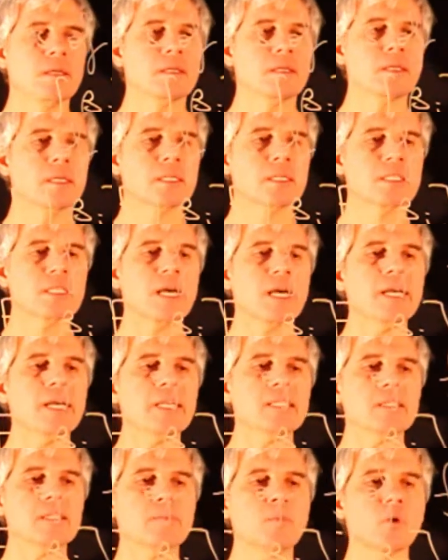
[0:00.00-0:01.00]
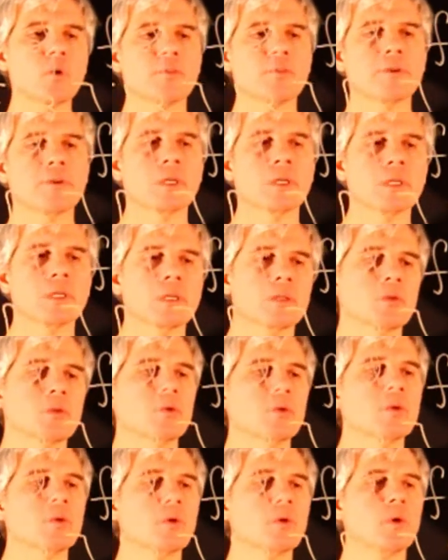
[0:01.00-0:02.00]
is isomorphic
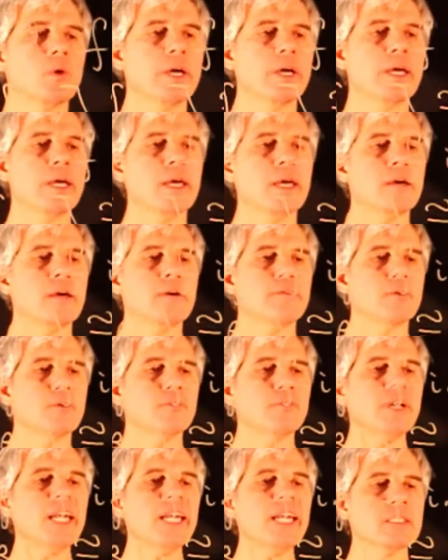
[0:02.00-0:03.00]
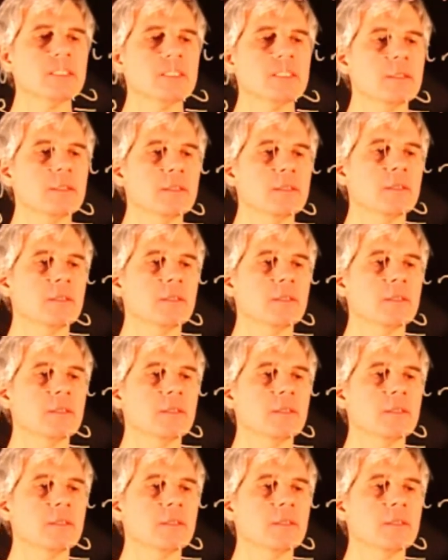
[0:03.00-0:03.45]
to F of x